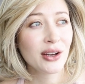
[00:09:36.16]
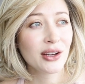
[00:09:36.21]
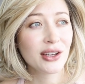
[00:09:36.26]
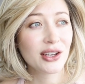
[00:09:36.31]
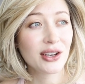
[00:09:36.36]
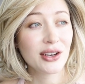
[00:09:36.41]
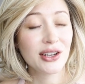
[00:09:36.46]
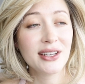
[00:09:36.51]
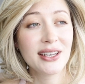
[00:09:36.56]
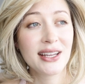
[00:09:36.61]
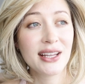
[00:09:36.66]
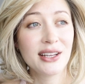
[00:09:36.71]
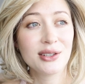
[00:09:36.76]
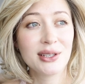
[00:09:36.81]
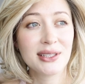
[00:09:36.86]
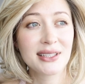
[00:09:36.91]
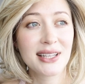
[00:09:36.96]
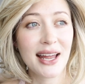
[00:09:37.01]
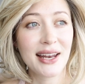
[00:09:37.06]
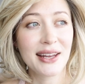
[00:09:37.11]
couldn't he
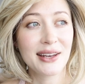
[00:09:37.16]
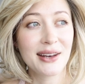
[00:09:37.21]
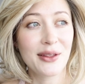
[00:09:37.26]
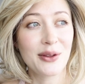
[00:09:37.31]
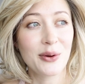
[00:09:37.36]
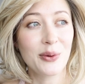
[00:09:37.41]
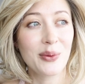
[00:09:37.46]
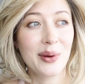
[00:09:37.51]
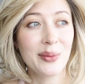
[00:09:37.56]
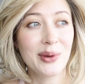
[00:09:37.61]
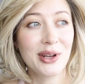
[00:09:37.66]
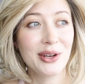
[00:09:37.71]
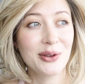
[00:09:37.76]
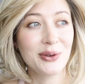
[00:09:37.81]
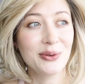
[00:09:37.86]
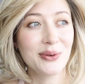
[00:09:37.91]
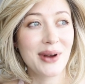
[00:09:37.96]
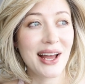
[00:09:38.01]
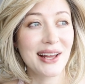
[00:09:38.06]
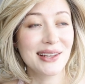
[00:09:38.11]
just get another woman
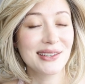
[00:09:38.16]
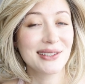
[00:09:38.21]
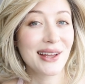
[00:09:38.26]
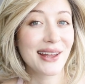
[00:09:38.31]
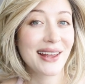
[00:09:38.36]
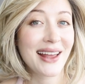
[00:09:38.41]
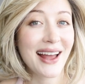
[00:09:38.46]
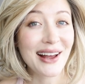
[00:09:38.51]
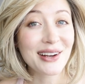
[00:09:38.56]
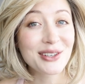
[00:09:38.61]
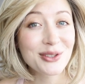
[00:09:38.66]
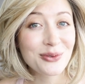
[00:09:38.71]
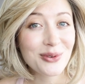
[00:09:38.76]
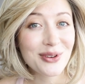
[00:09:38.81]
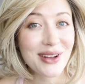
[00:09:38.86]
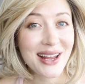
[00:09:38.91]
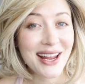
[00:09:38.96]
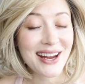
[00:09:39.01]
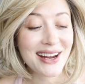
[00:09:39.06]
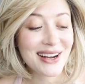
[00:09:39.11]
who has like actual
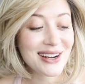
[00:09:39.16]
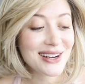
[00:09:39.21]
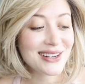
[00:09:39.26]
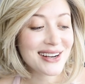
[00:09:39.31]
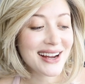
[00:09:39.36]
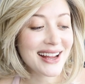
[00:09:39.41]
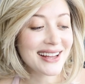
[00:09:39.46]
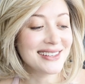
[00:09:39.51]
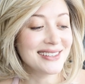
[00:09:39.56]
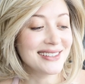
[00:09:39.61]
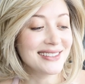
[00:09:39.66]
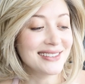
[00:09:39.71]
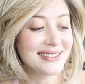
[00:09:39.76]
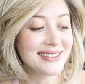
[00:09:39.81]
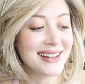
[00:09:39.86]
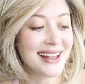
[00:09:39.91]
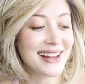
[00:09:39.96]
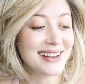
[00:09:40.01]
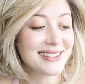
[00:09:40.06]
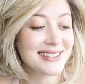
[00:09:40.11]
hair and
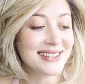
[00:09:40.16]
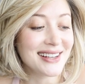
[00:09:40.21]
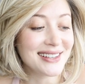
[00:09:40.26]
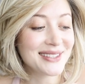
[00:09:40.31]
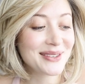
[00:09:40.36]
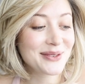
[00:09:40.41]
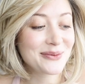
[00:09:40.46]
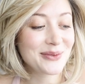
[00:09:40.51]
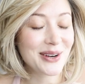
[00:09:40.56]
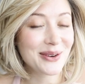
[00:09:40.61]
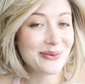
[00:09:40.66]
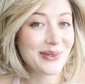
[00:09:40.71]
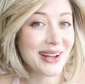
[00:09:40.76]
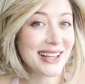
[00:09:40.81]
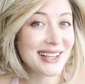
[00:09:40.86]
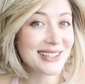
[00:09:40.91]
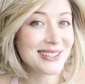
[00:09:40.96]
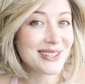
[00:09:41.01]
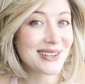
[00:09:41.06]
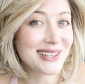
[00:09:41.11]
like doesn't wear
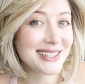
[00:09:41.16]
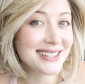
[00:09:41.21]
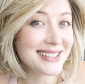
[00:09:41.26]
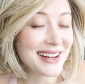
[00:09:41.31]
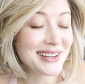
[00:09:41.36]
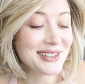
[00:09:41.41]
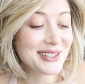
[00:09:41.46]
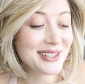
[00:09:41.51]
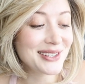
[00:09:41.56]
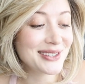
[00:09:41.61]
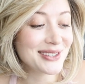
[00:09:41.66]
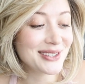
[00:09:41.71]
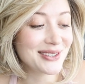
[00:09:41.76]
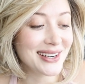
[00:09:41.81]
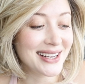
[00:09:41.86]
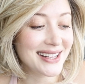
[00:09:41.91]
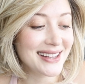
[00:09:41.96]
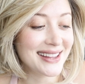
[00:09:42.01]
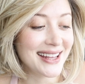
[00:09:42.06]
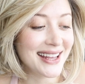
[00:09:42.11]
wigs or extensions or
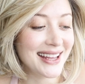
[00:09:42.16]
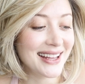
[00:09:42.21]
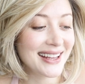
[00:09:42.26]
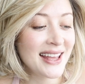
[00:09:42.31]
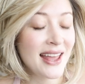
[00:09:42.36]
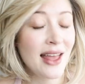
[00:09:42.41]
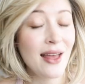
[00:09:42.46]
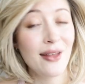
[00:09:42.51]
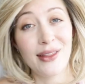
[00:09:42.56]
anything?